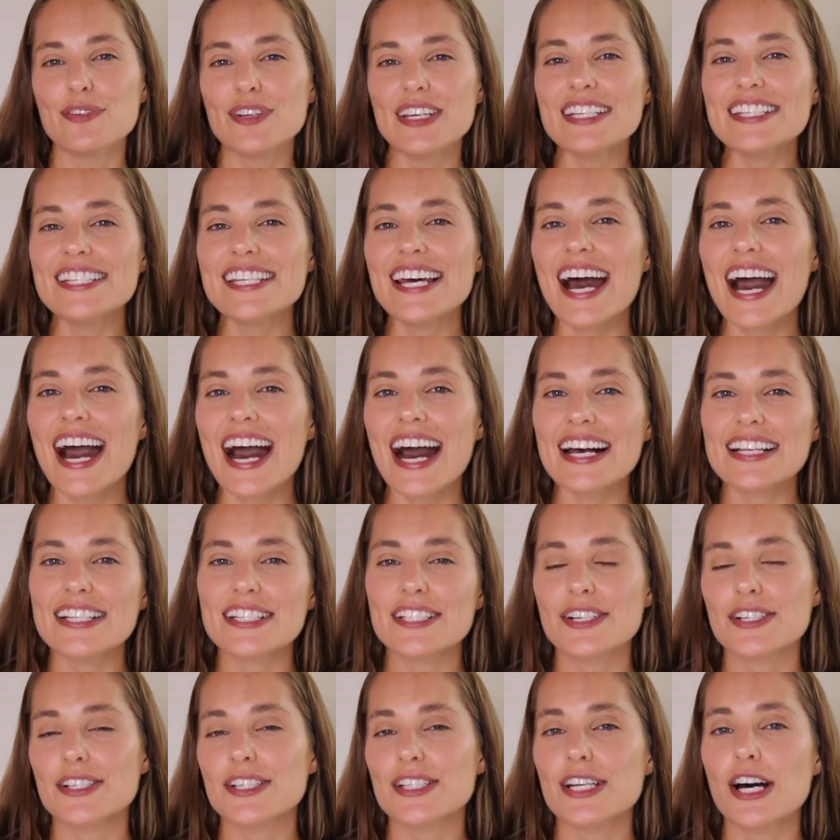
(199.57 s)
need to
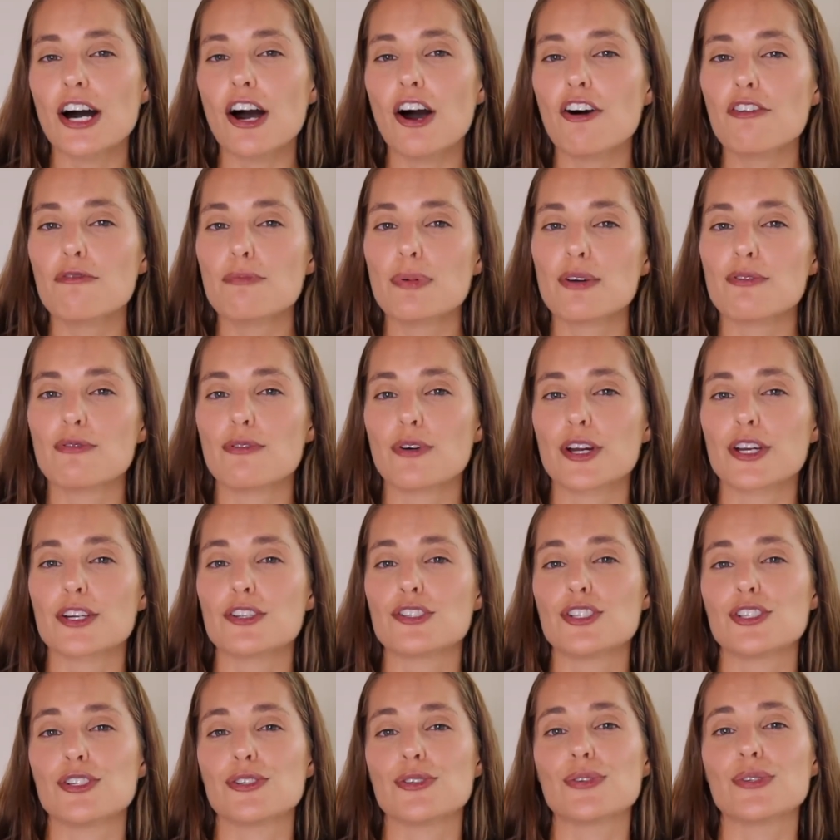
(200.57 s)
ask yourself before you
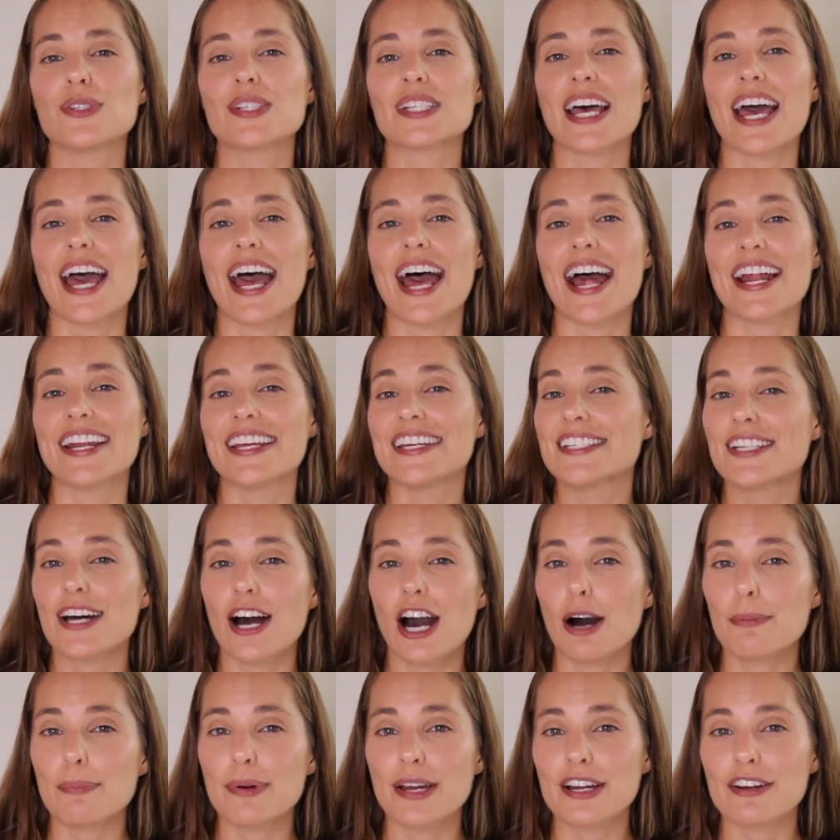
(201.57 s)
choose any
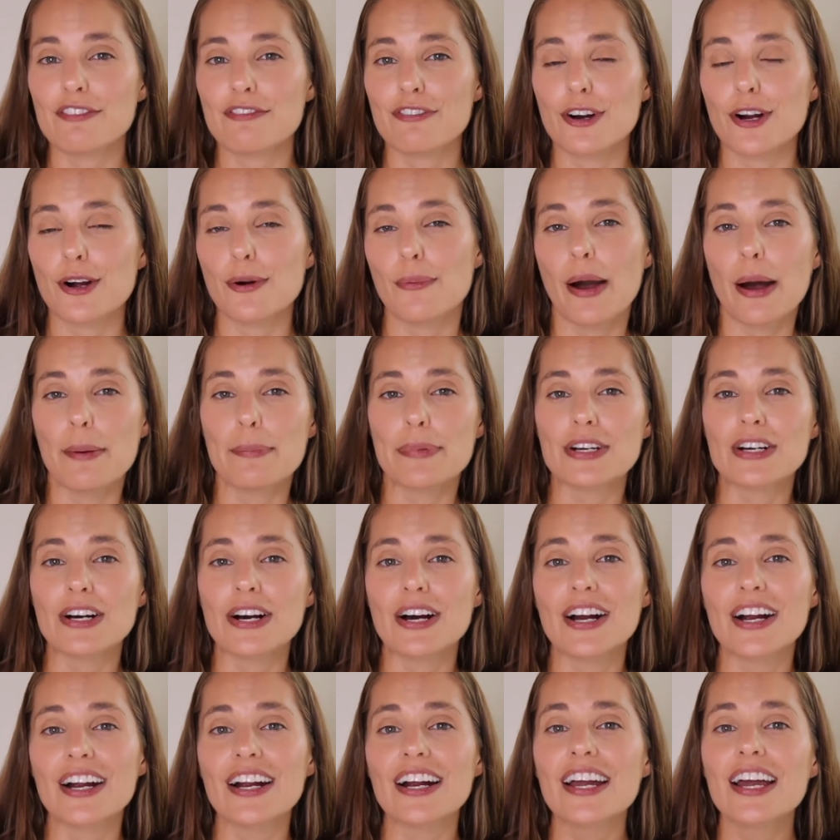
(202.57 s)
topic for a
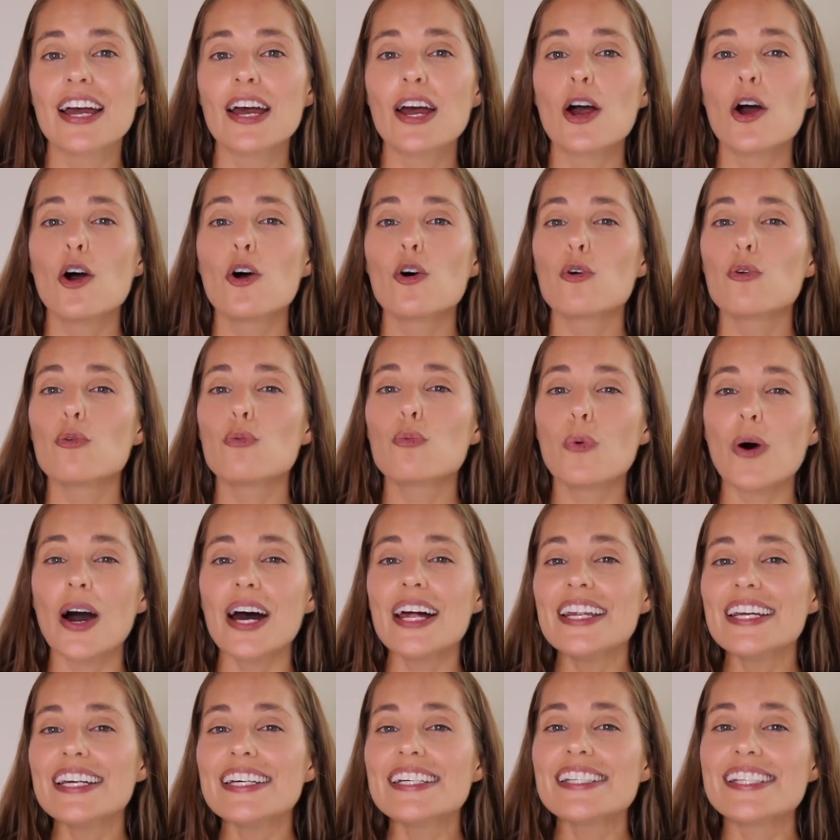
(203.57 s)
webinar,
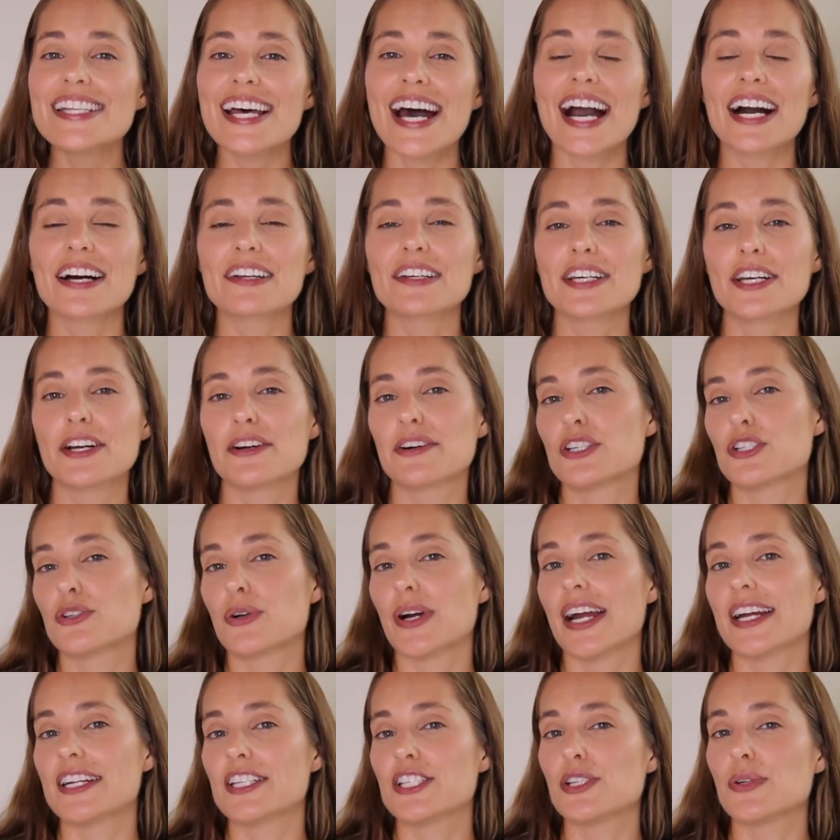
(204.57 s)
what exactly you're
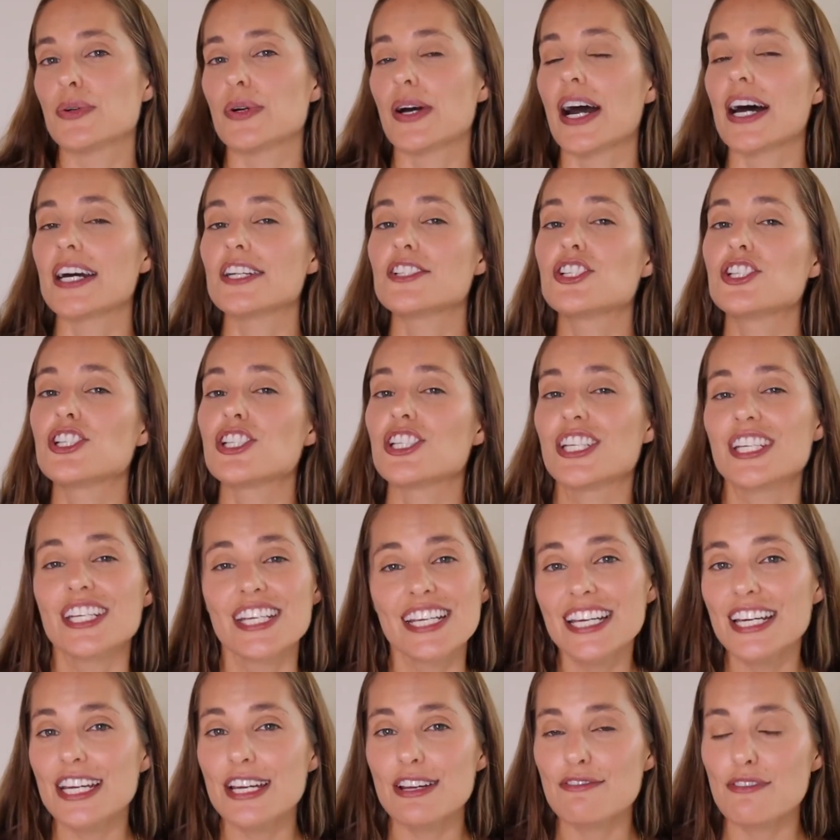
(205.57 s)
trying to
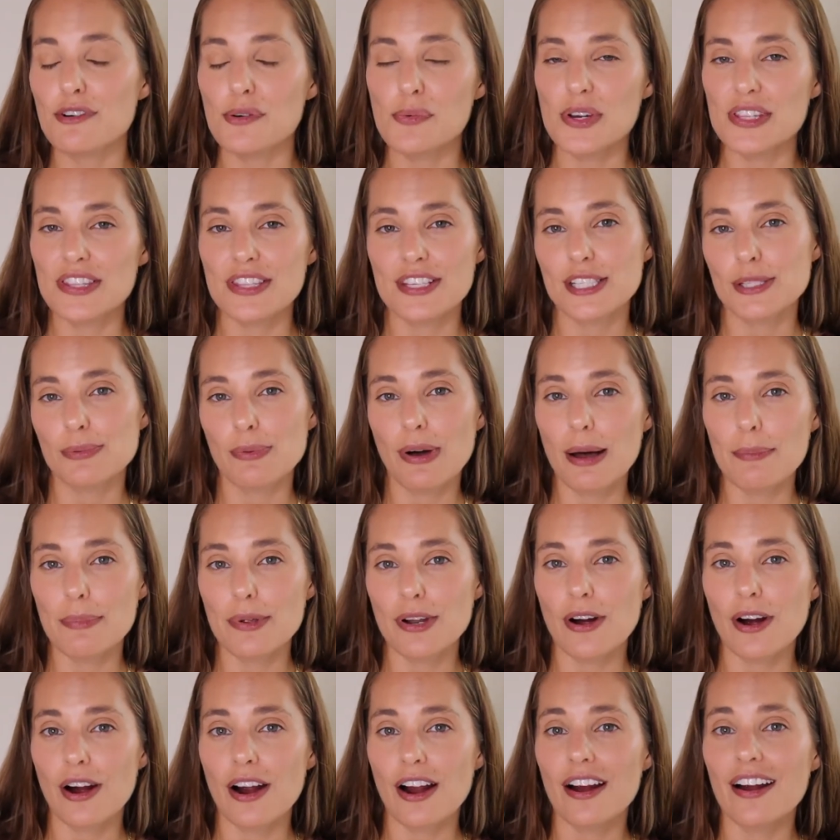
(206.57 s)
achieve with this
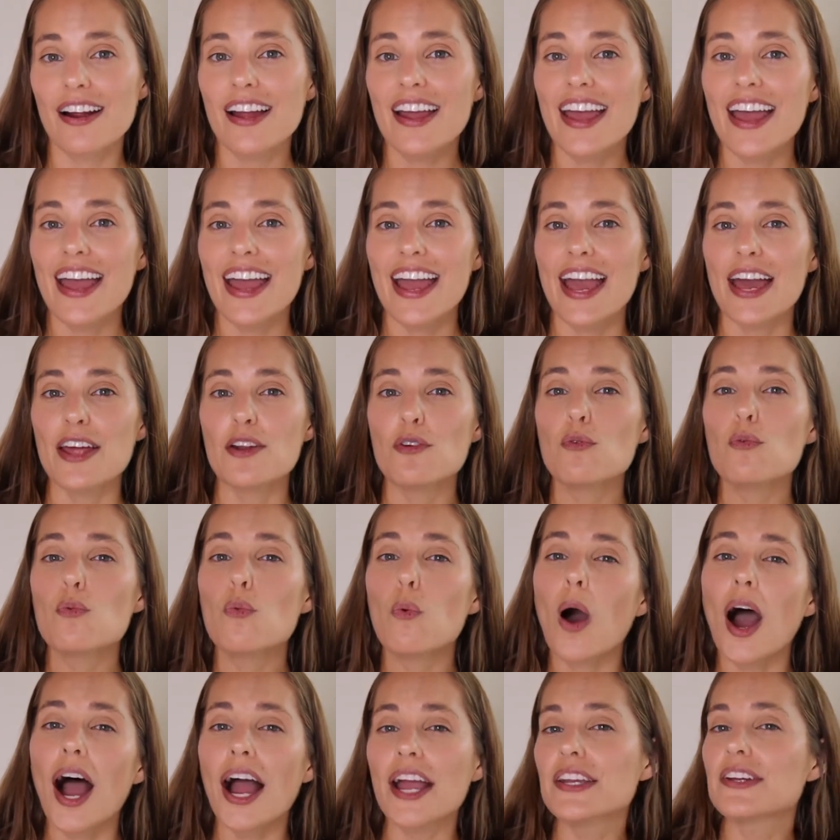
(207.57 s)
webinar and
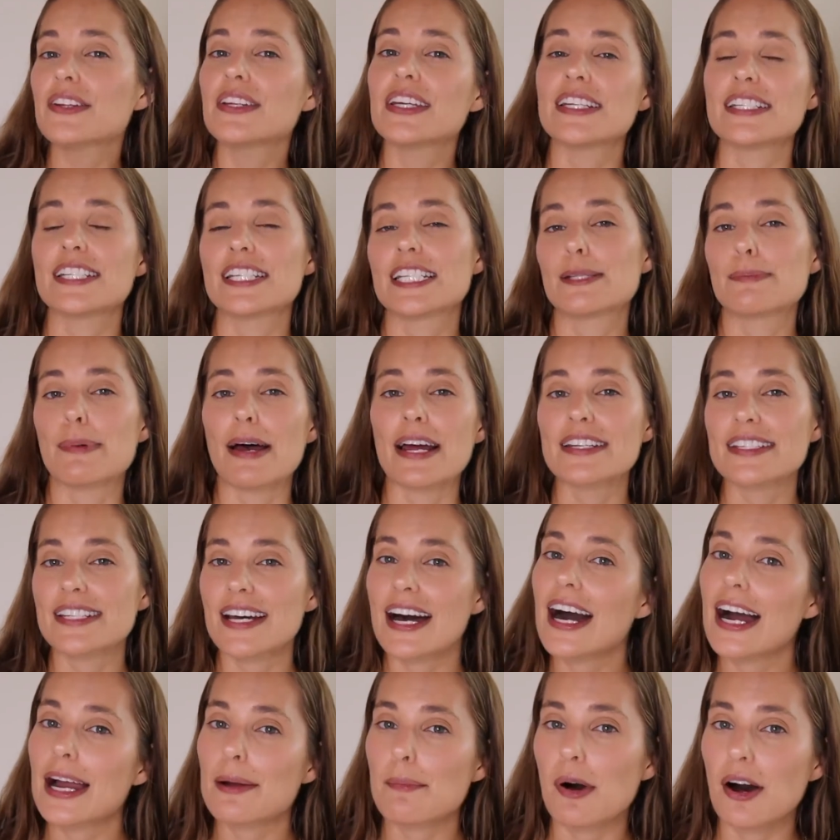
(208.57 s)
why you need to spend
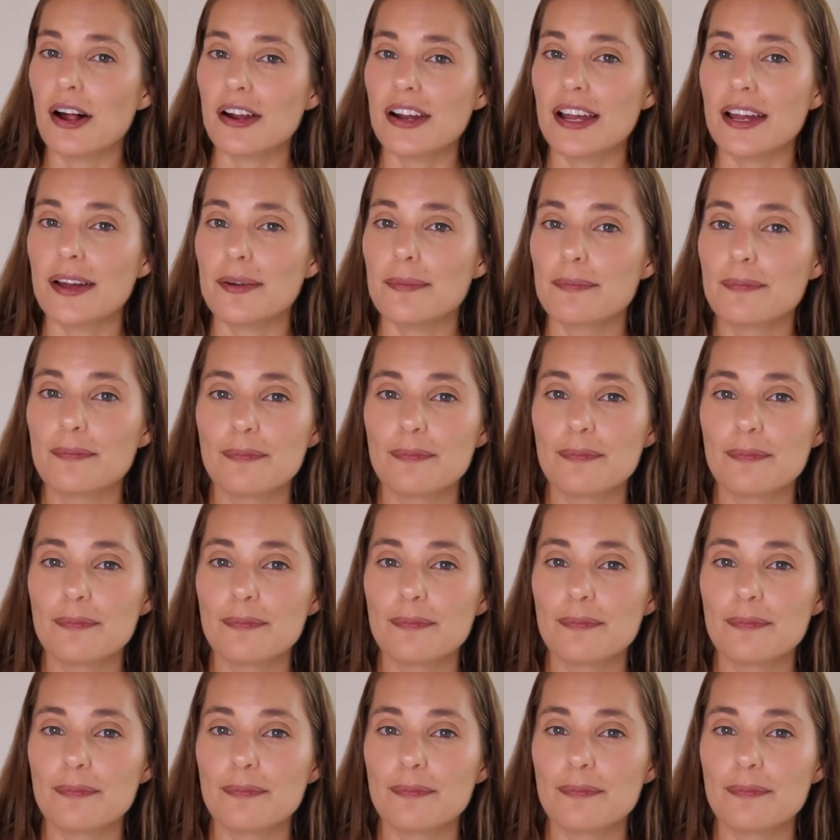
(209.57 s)
time on it.